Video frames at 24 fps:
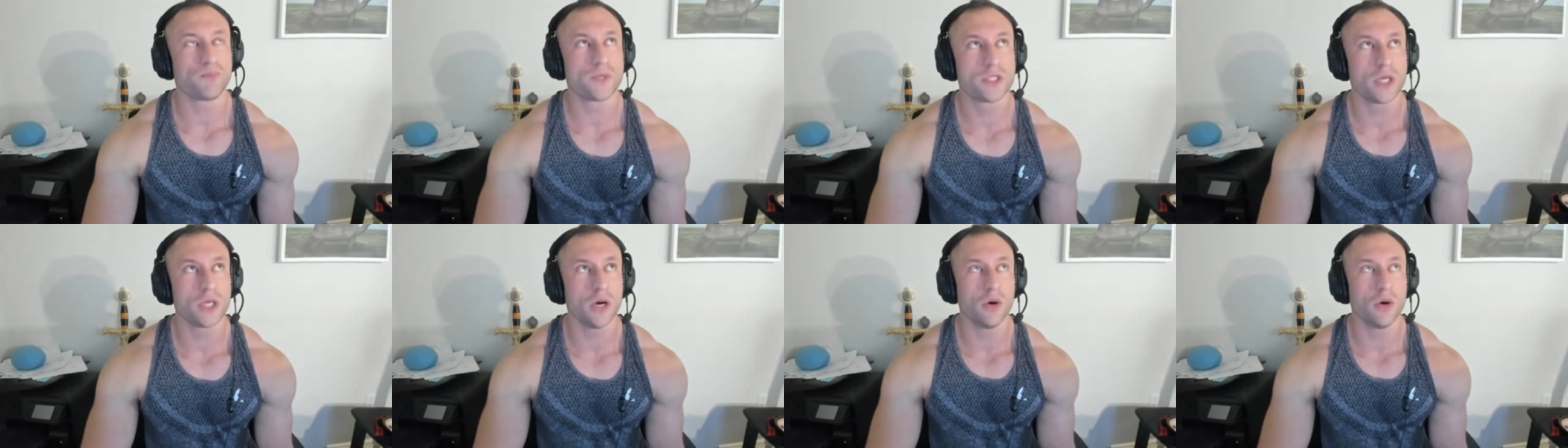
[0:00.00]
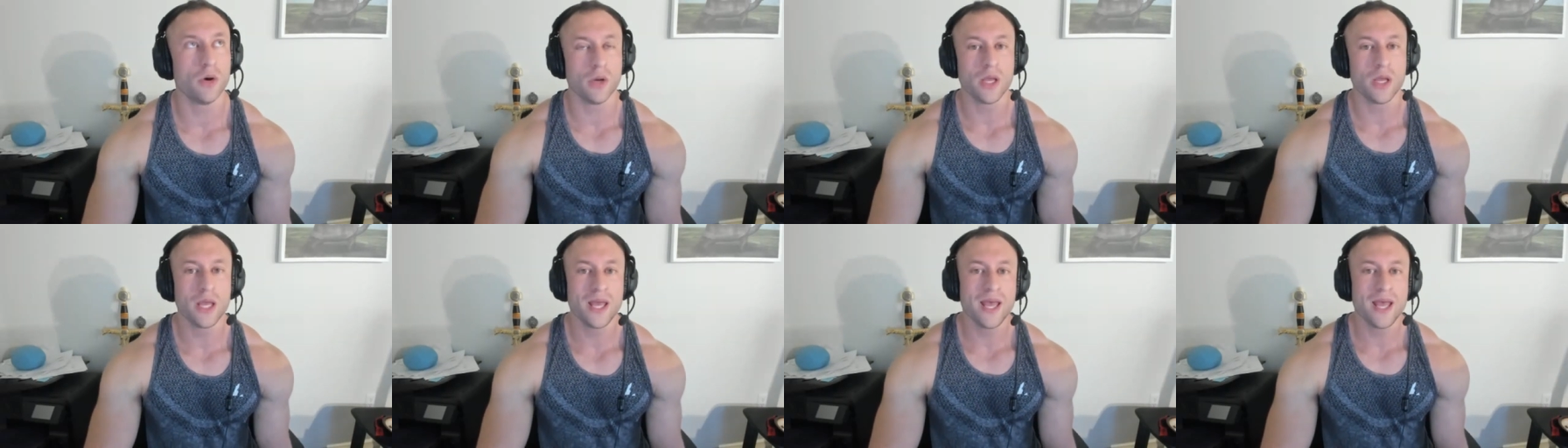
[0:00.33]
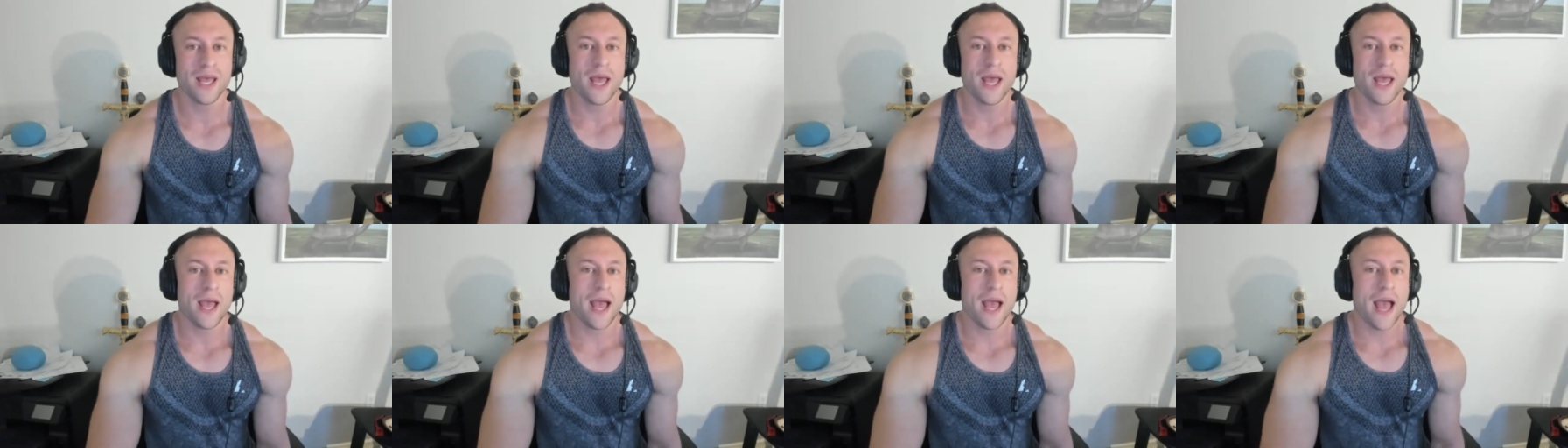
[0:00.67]
So
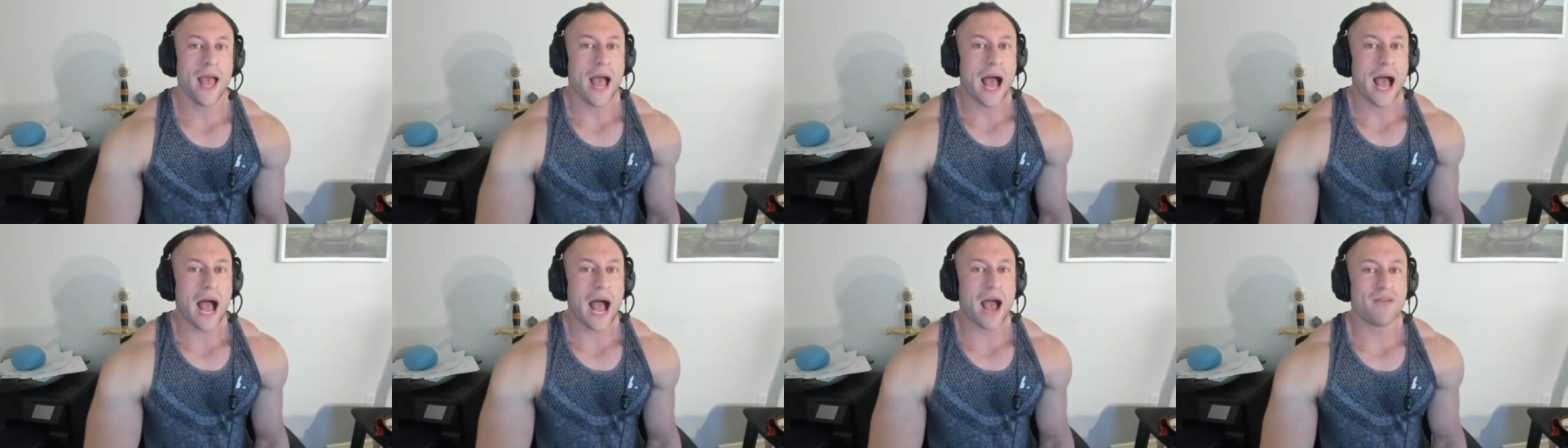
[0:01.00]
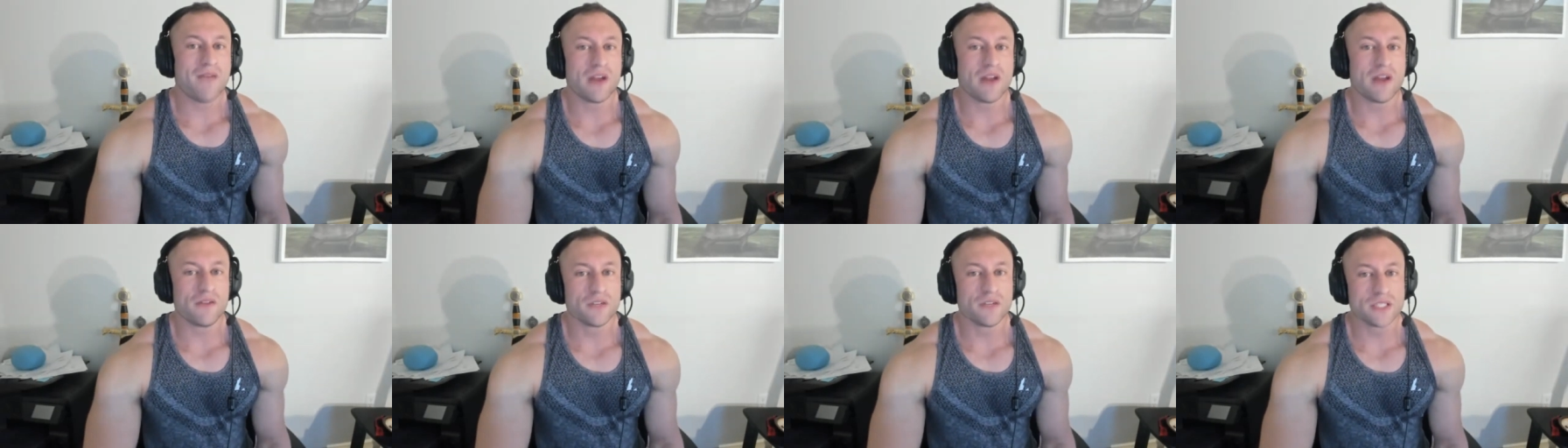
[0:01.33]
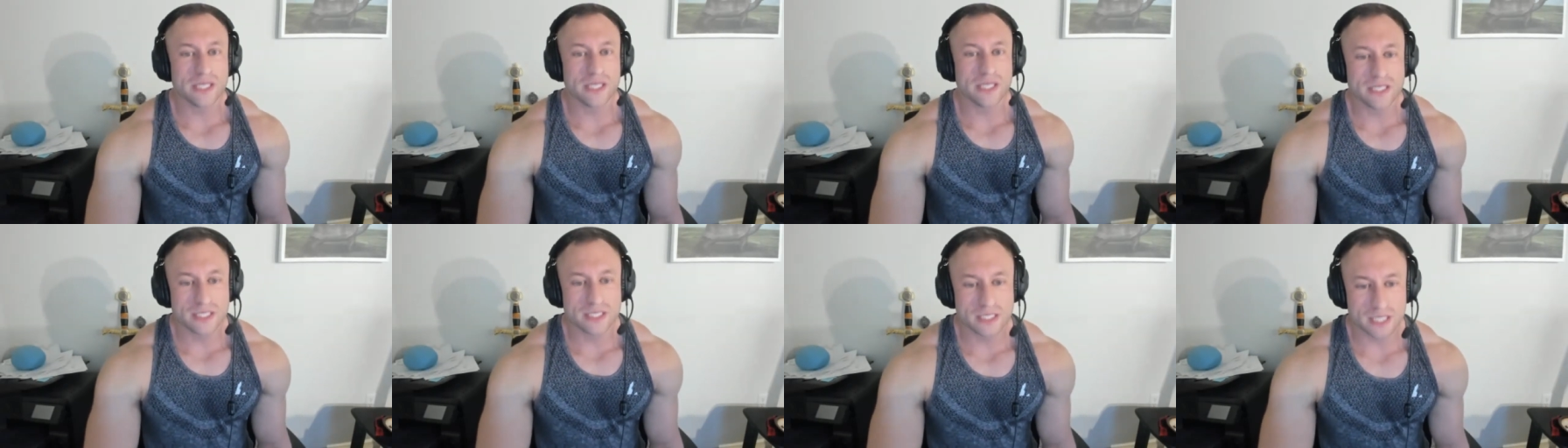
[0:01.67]
I've never
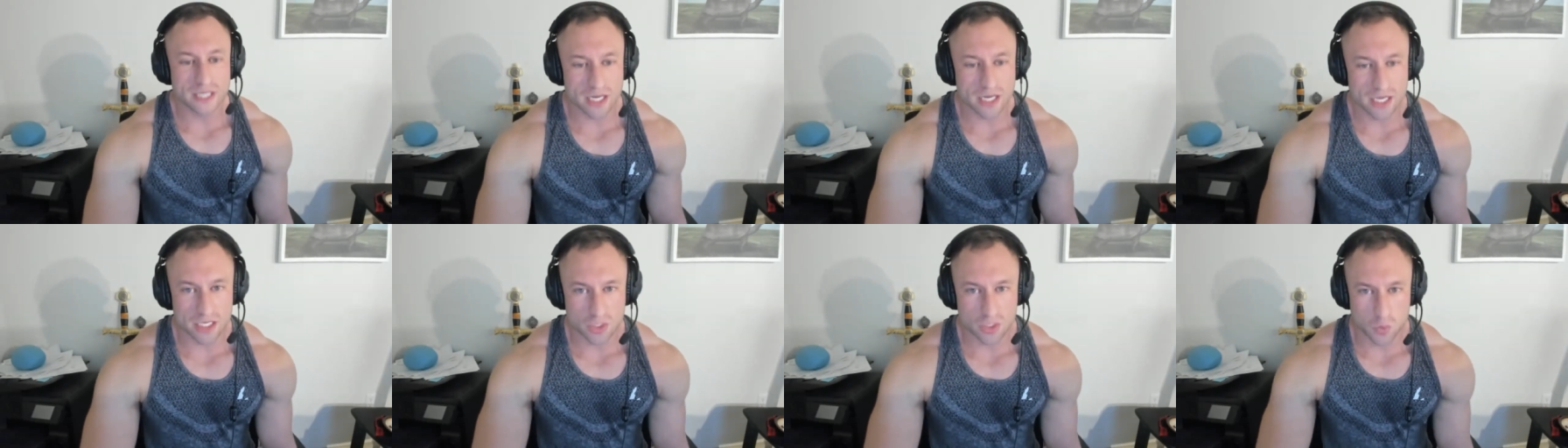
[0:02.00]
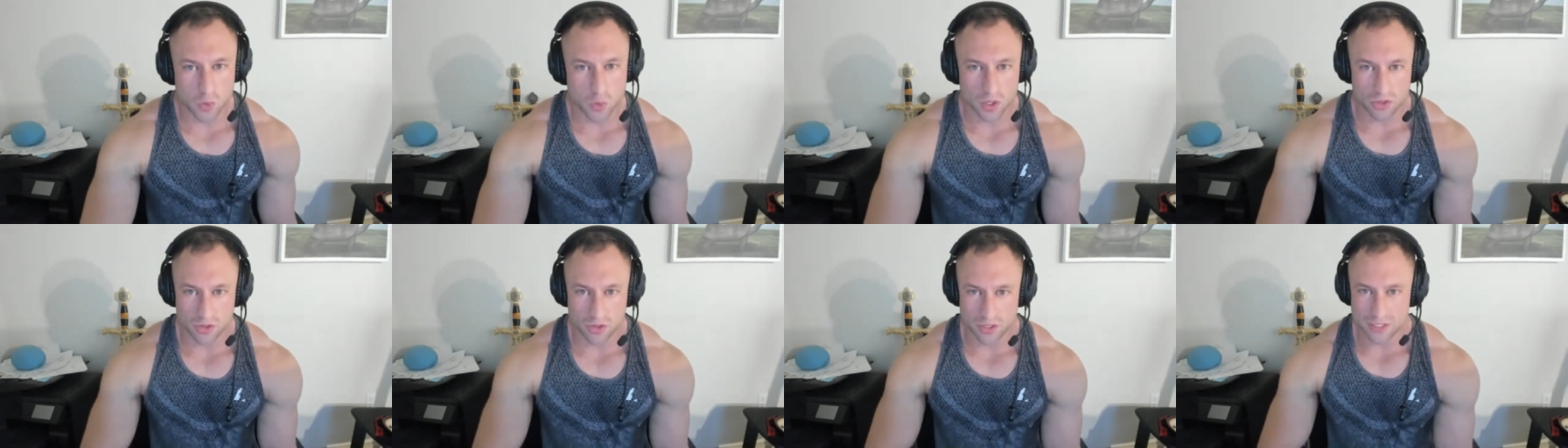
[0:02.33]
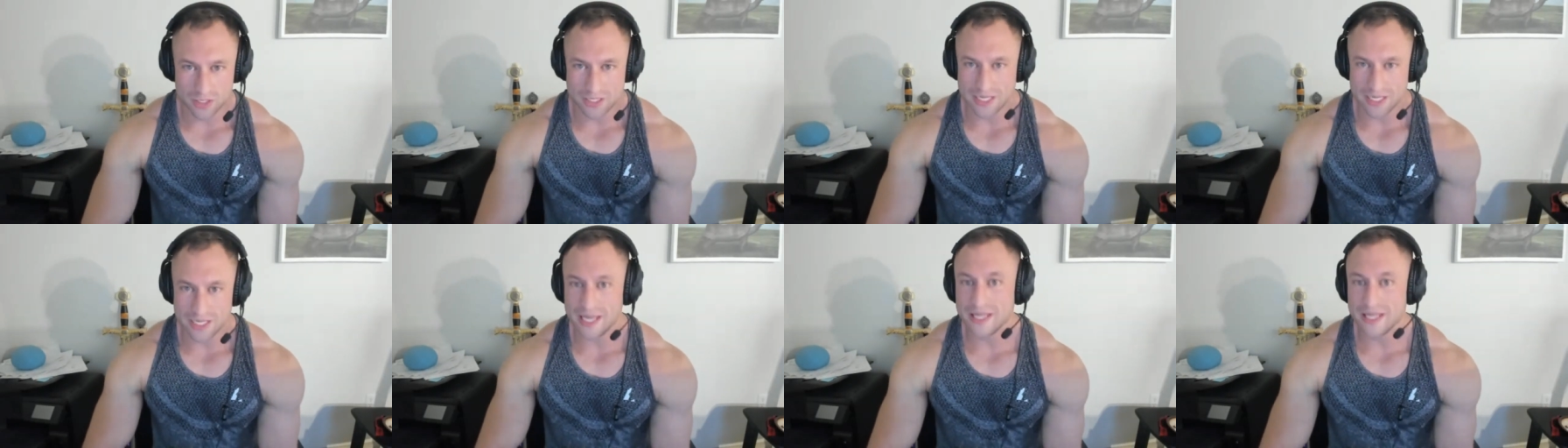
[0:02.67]
seen studies where
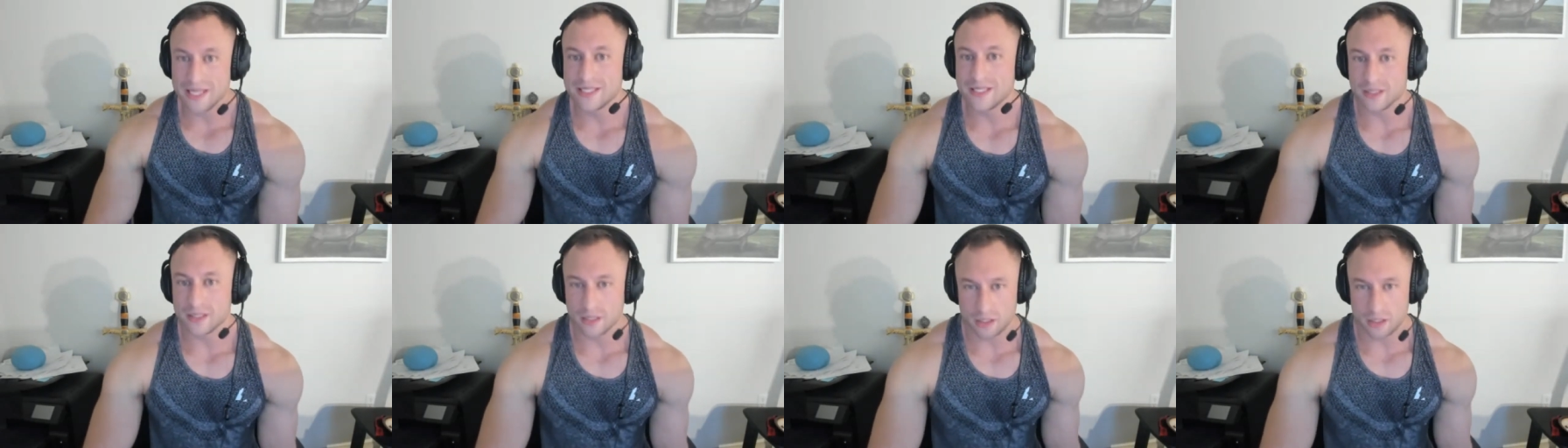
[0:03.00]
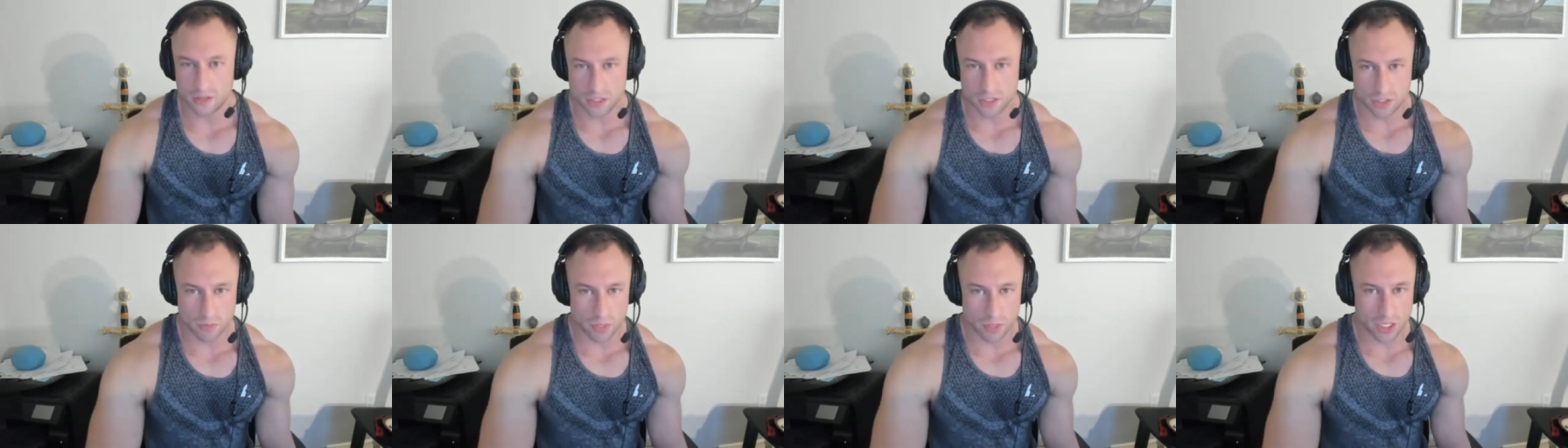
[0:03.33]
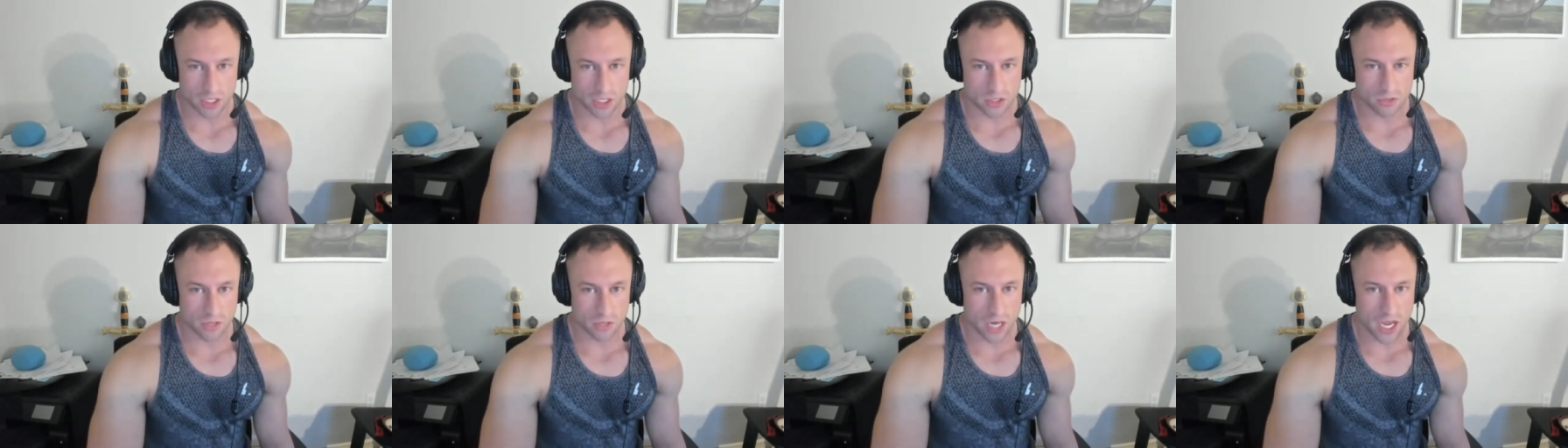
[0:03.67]
there's an insulin
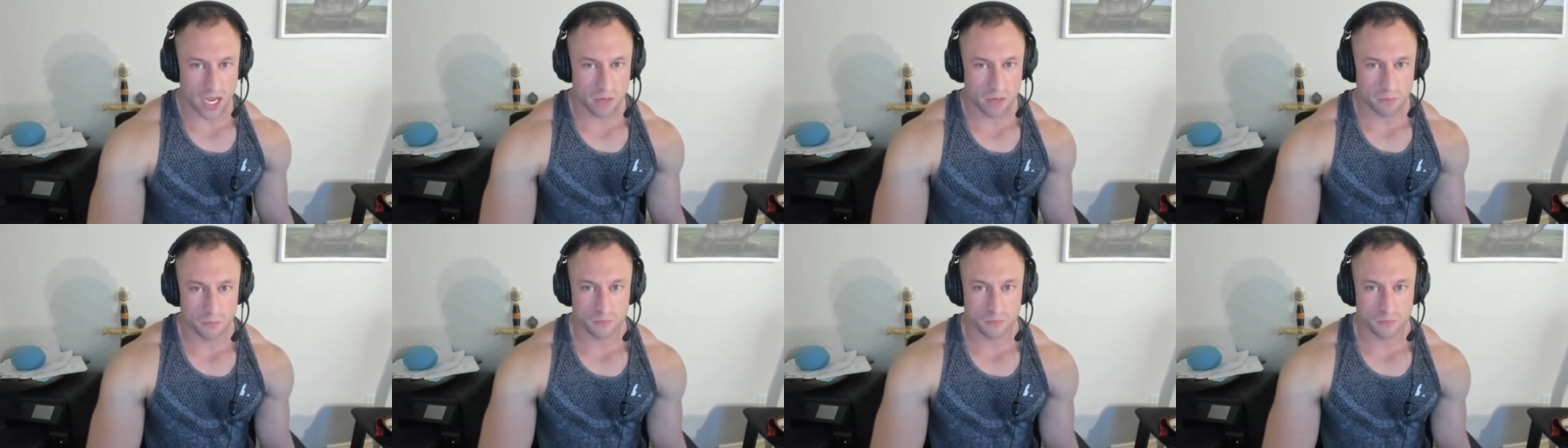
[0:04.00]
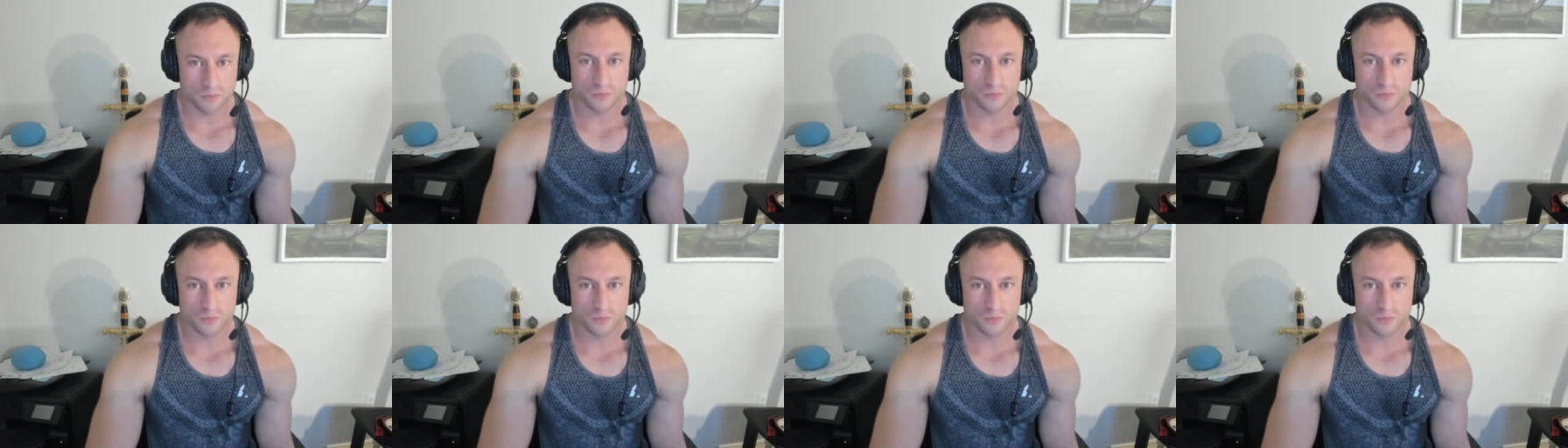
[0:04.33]
response, right?